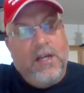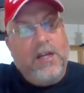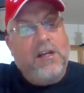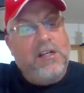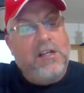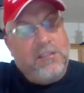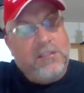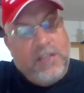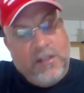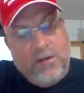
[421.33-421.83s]

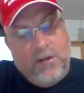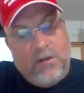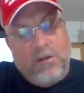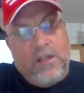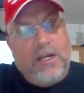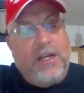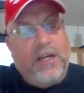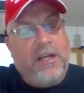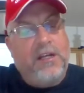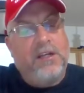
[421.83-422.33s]
Because they don't
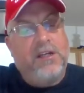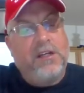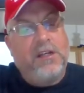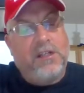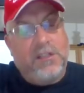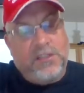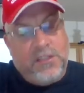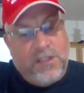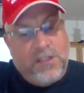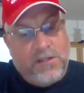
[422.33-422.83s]
like
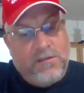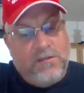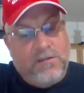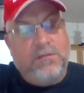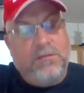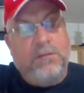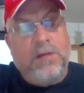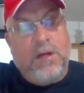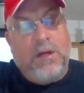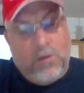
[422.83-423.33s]

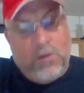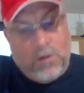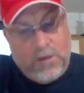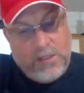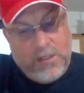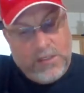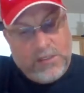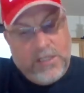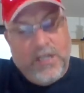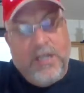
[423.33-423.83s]
conservative
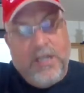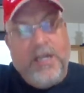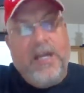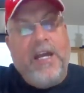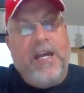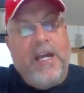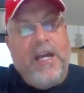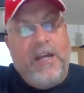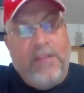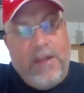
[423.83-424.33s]
minorities
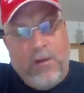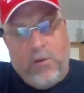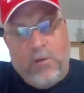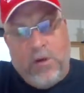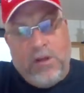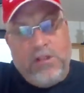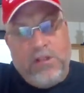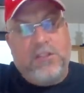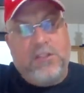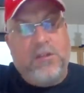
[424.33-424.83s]
and they
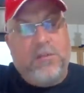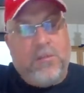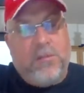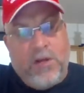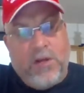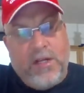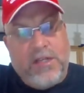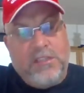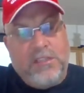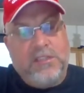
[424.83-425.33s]
want to
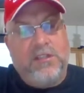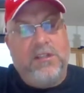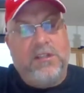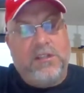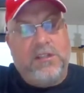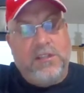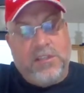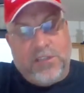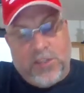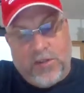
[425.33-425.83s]
suppress the
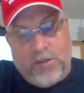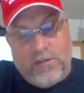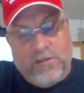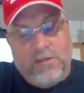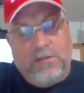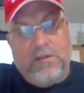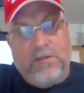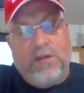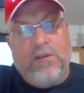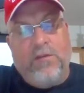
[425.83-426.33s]

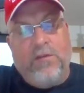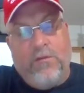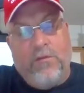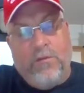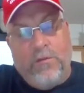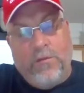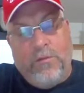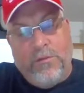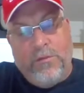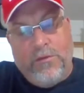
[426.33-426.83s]
conservative
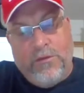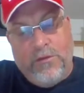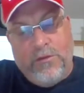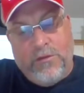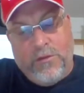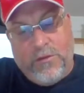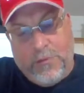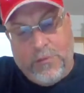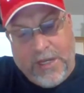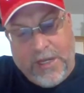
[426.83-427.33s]

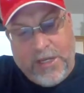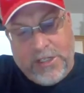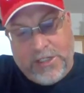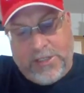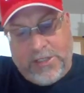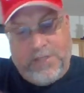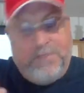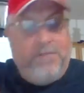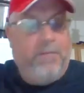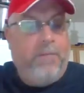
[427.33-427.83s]

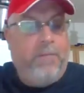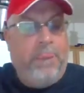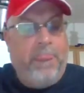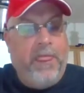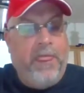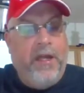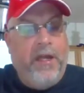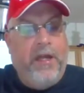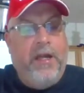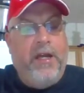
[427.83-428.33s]
speech.
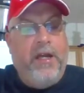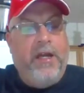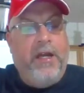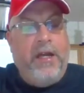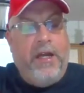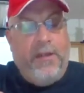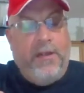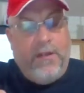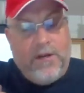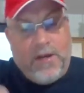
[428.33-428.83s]

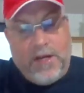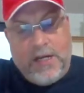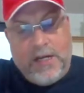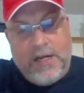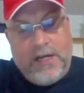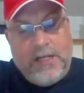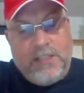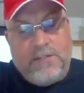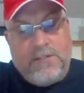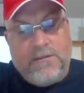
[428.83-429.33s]
In their
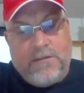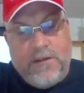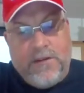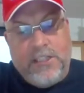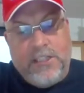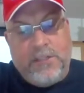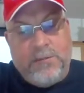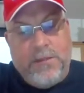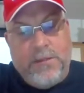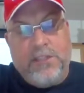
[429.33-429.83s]
eyes,
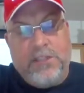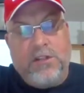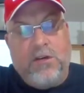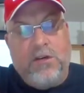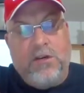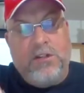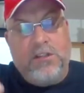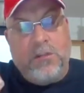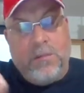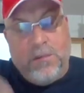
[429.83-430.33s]
free speech
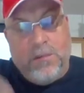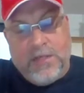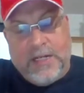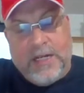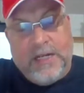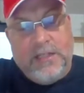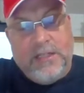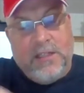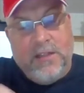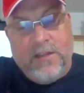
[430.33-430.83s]
only should
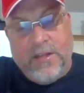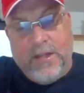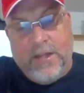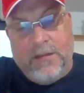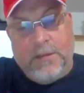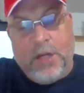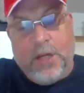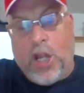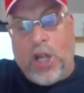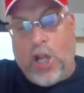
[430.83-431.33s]
apply to
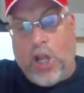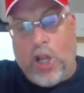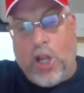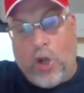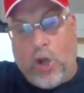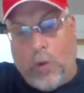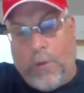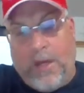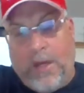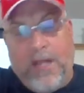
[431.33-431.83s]
them,
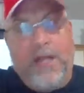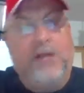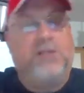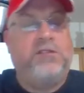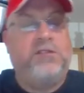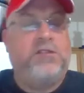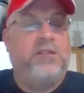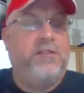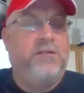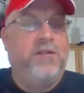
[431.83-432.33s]
nobody
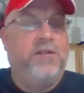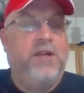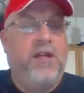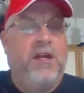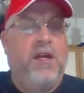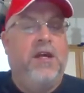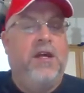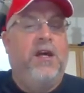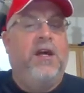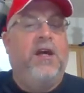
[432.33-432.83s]
else.
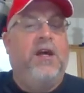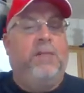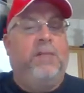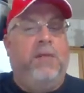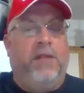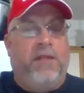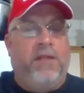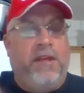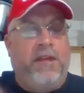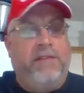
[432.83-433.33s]

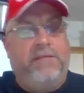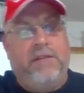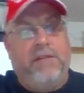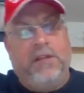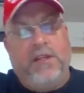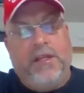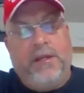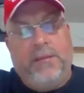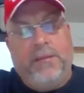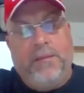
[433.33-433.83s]
But
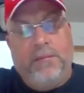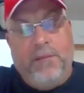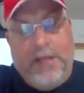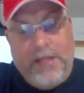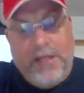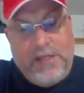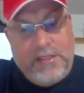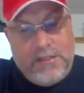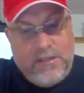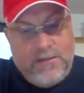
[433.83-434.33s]
thankfully,
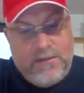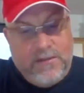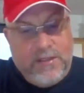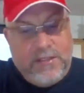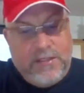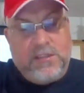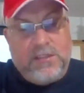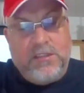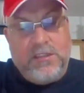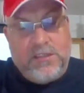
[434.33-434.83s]
millions of
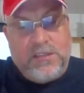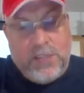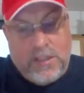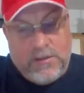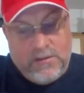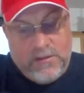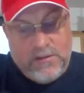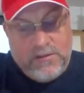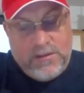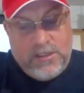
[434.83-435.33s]
us
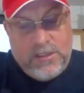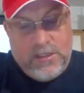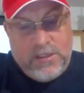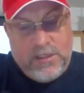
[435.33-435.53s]
conservatives,